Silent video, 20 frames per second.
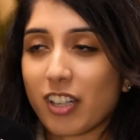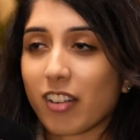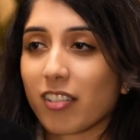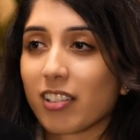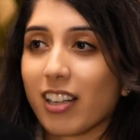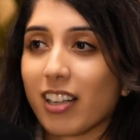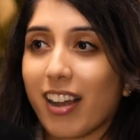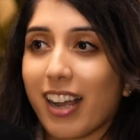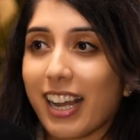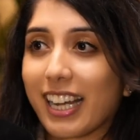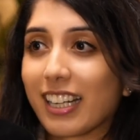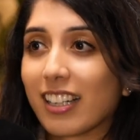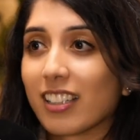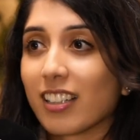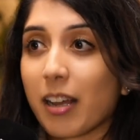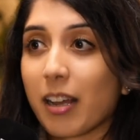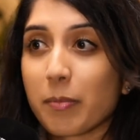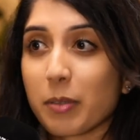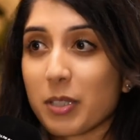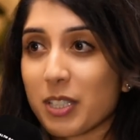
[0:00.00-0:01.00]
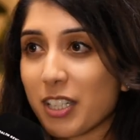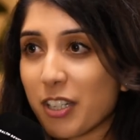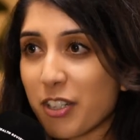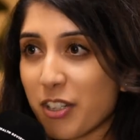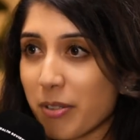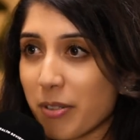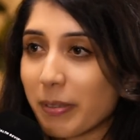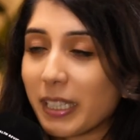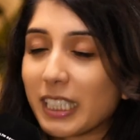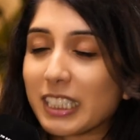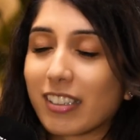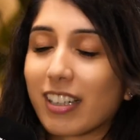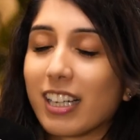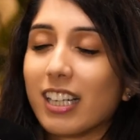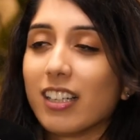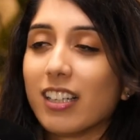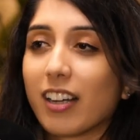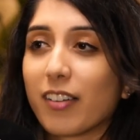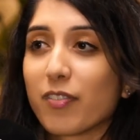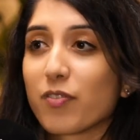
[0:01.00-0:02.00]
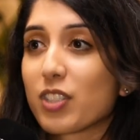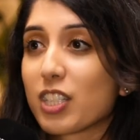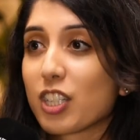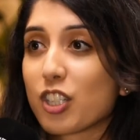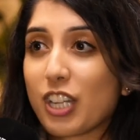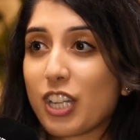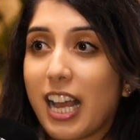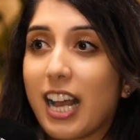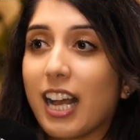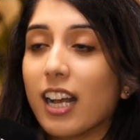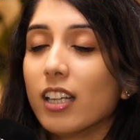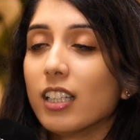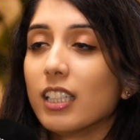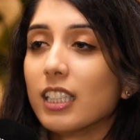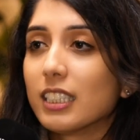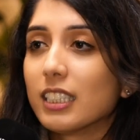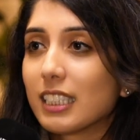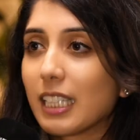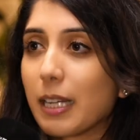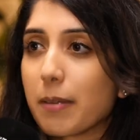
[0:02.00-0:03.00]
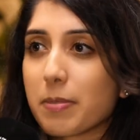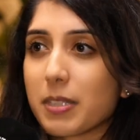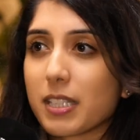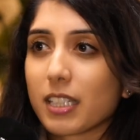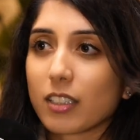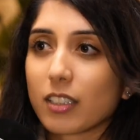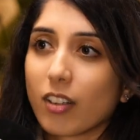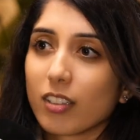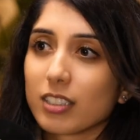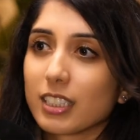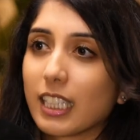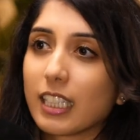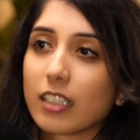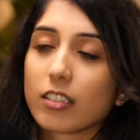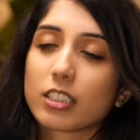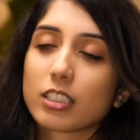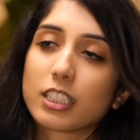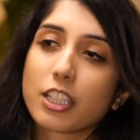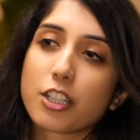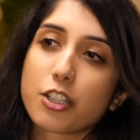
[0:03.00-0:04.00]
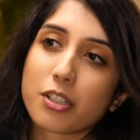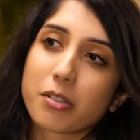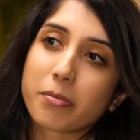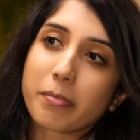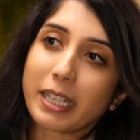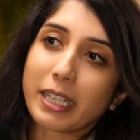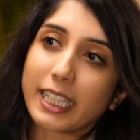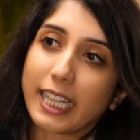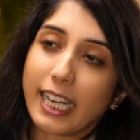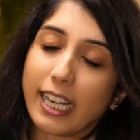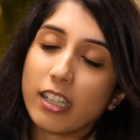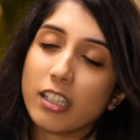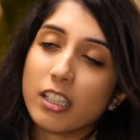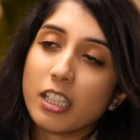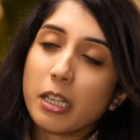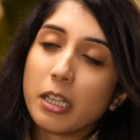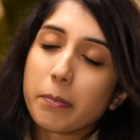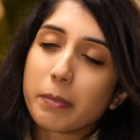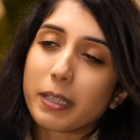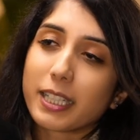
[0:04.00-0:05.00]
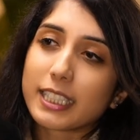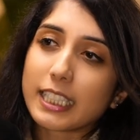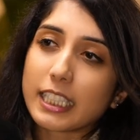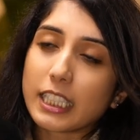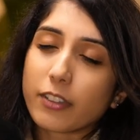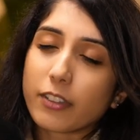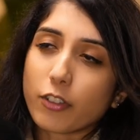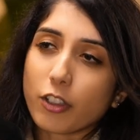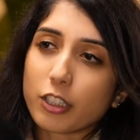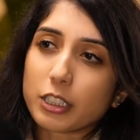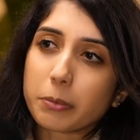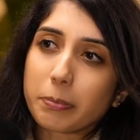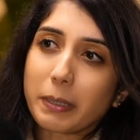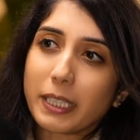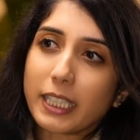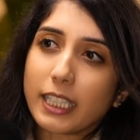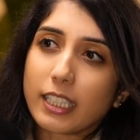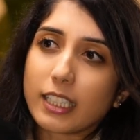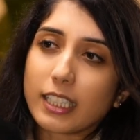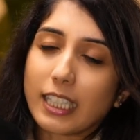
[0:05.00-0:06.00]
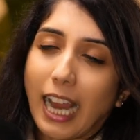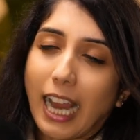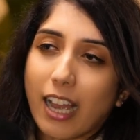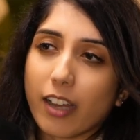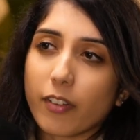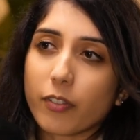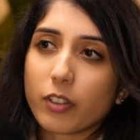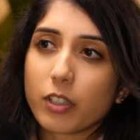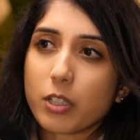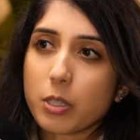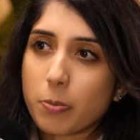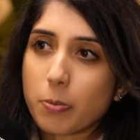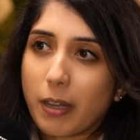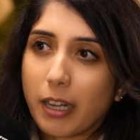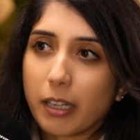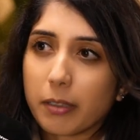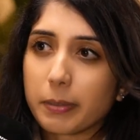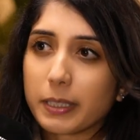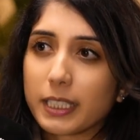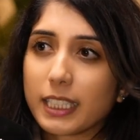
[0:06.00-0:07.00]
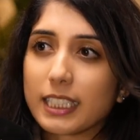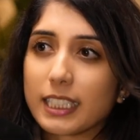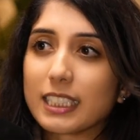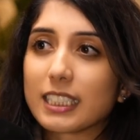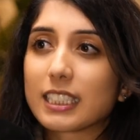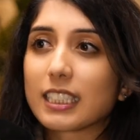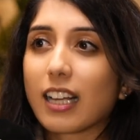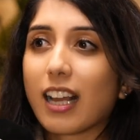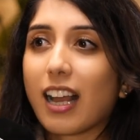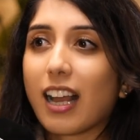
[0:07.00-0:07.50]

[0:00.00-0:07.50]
online, and I'm on social media. I love to share tips and content on social media, but I think you've got to be careful as well, because